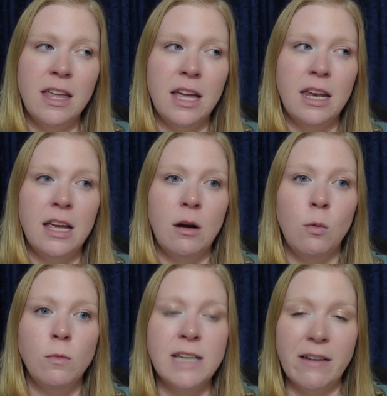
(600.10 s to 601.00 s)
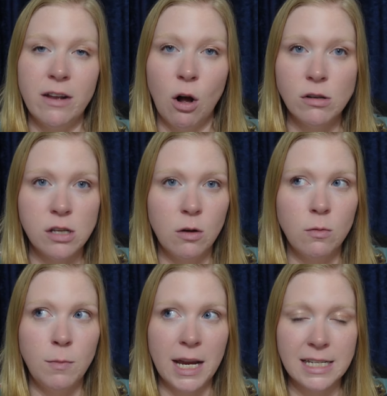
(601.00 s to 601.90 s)
then David
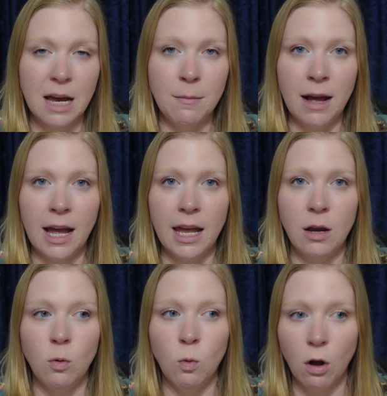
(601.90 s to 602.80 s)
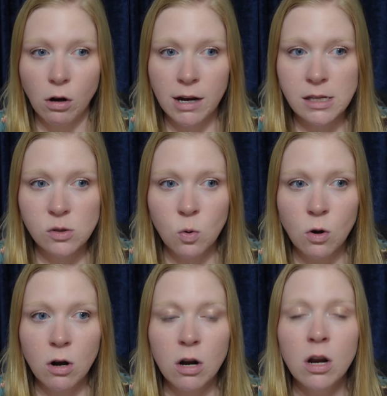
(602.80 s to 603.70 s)
also picked up my Walgreens
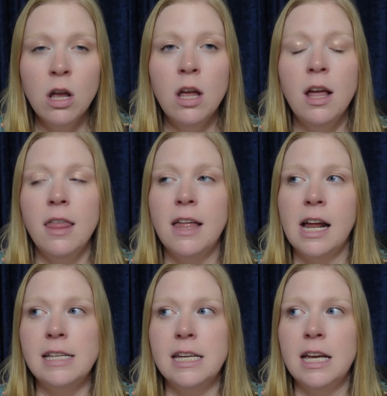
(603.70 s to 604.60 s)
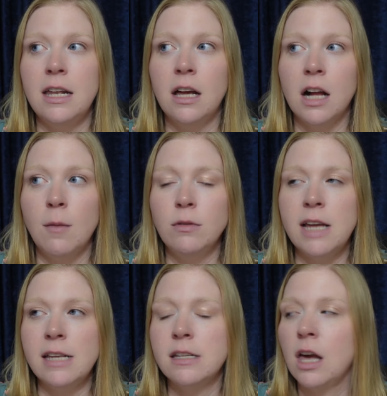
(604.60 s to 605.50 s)
order that I did a couple
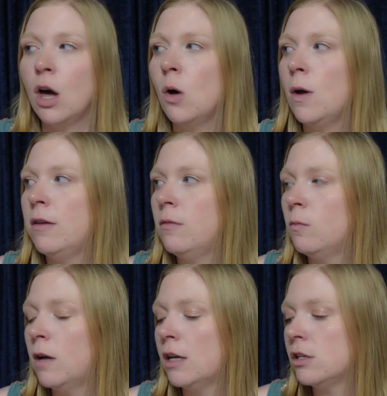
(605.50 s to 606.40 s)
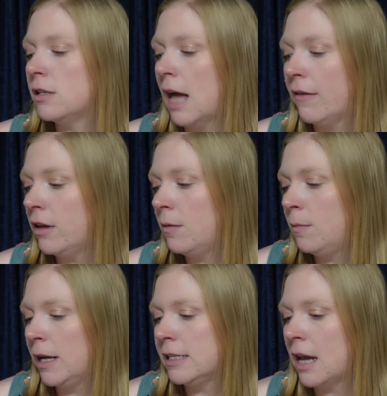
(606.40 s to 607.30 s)
days ago, and I just haven't
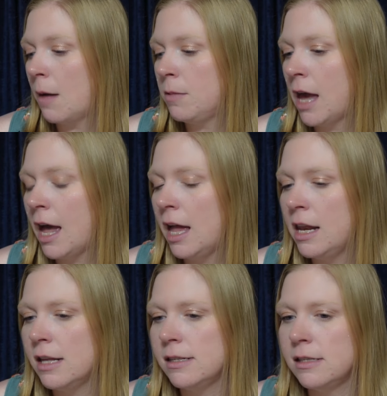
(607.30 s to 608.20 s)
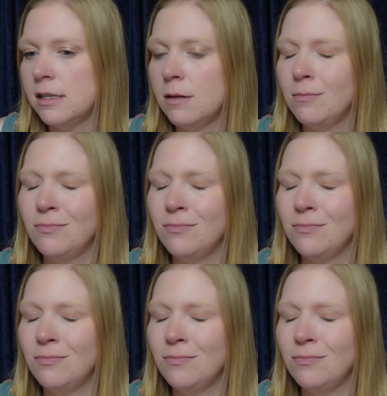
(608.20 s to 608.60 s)
picked it up yet. And it's,